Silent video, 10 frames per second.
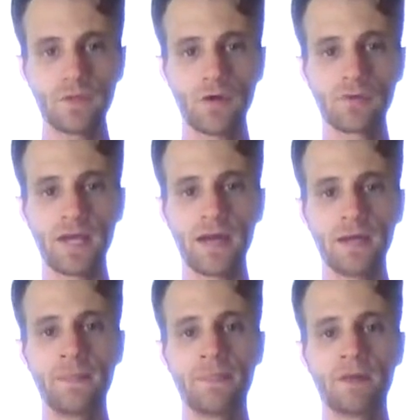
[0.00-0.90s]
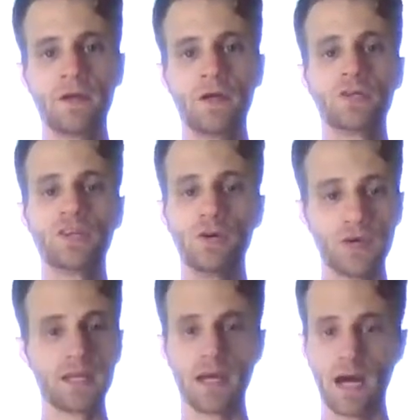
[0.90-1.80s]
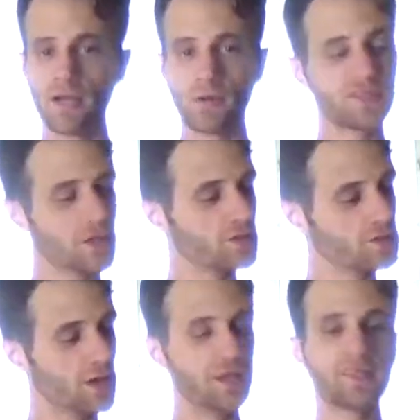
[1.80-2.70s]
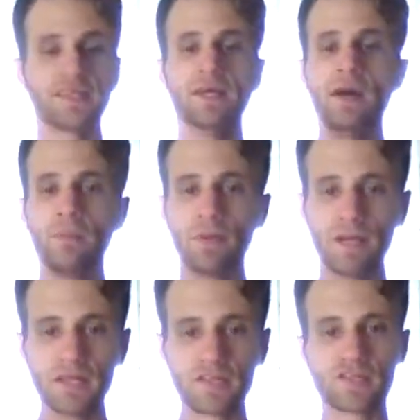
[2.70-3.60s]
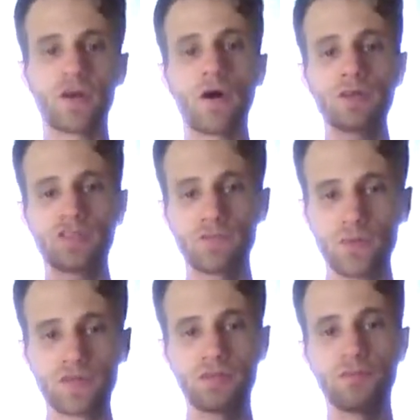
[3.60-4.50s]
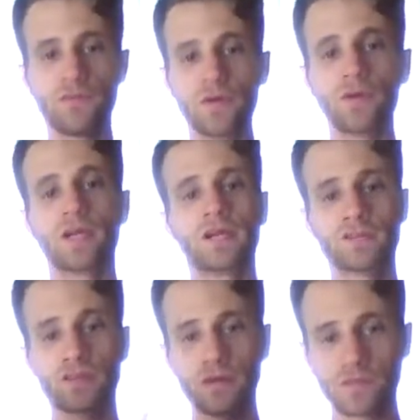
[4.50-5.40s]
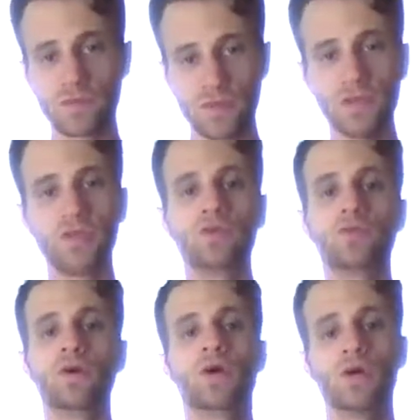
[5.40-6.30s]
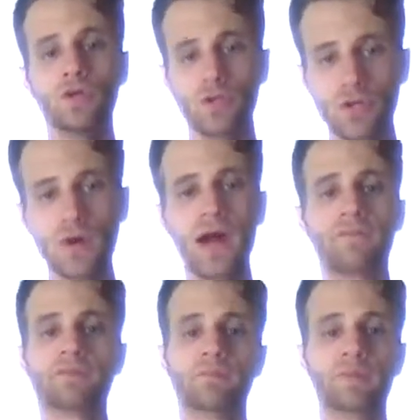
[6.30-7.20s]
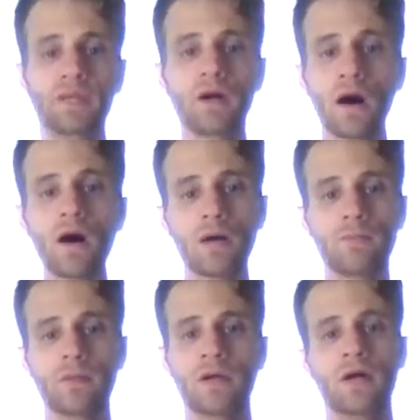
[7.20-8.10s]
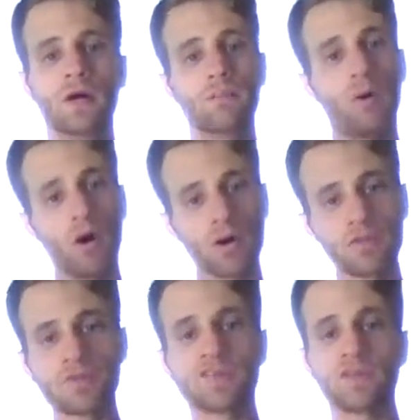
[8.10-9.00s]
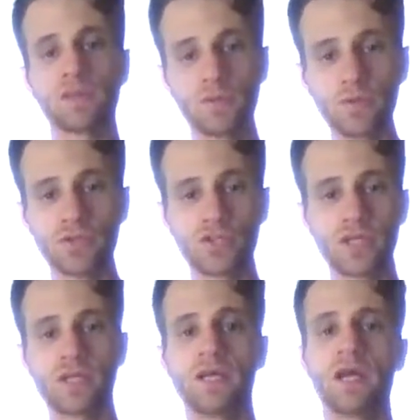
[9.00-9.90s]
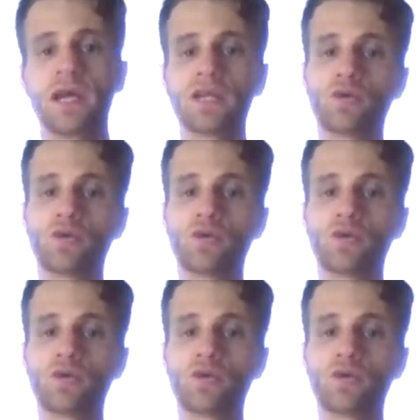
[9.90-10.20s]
Okay? So I know it sounds crazy, but it starts with the food, and it starts with you. You have to become part of the solution and